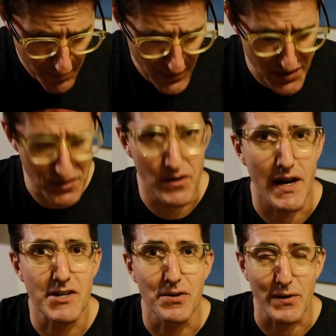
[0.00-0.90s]
That's good.
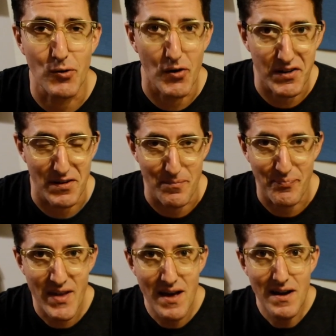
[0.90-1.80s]
I should record some
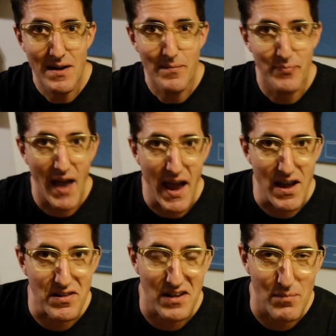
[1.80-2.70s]

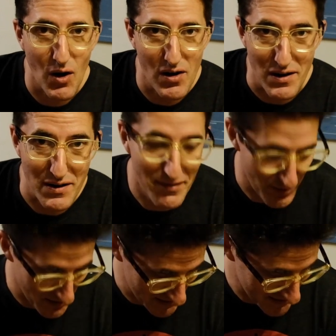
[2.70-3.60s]
ASMR for
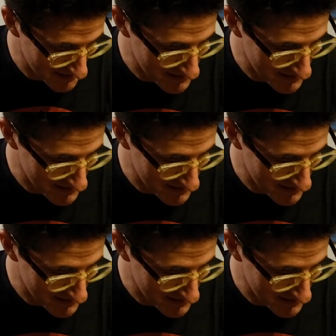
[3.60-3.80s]
this. This